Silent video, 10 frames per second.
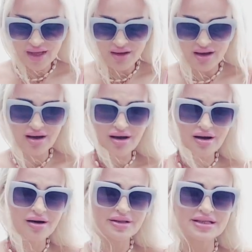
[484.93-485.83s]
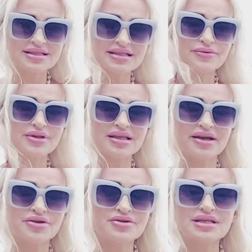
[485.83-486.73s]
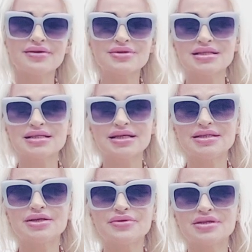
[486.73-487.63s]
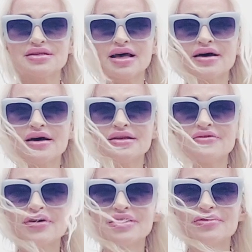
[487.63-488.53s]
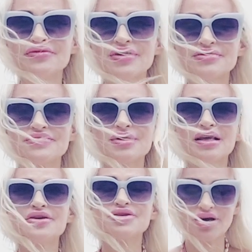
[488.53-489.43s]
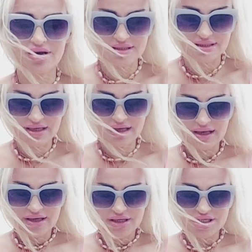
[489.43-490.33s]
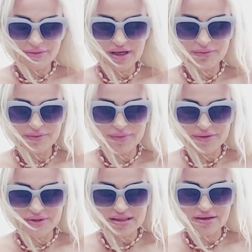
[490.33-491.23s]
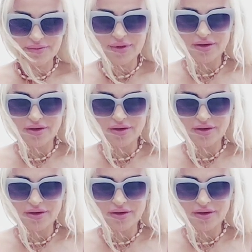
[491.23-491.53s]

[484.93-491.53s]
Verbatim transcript: Aw, let's see what the angels have to say too. There's uh, any final advice from the angels? Gemini, boo boo, it's gonna be